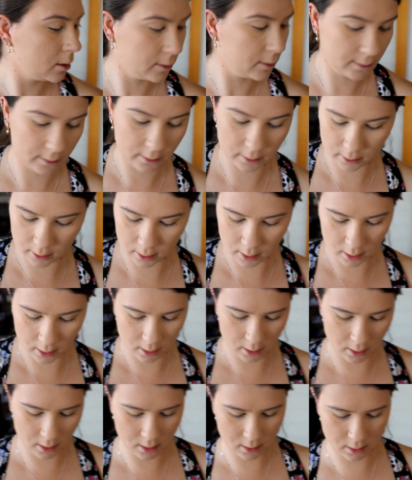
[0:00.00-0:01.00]
So
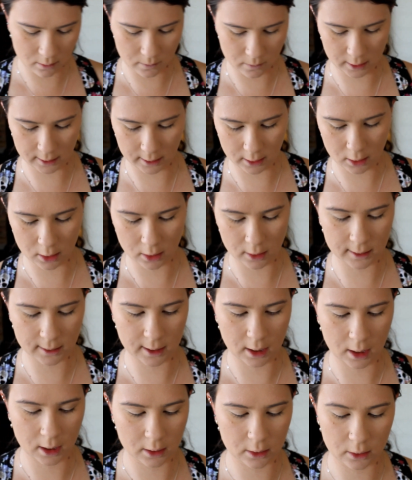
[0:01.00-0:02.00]
I'm just going to use
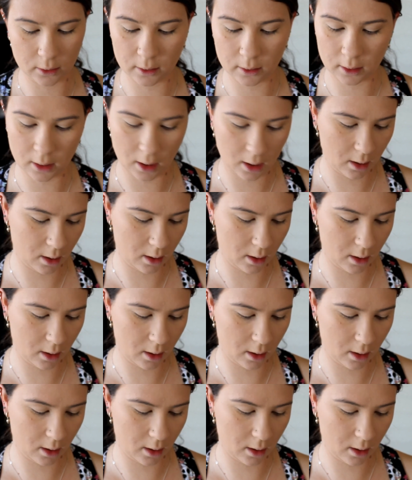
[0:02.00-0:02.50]
that and do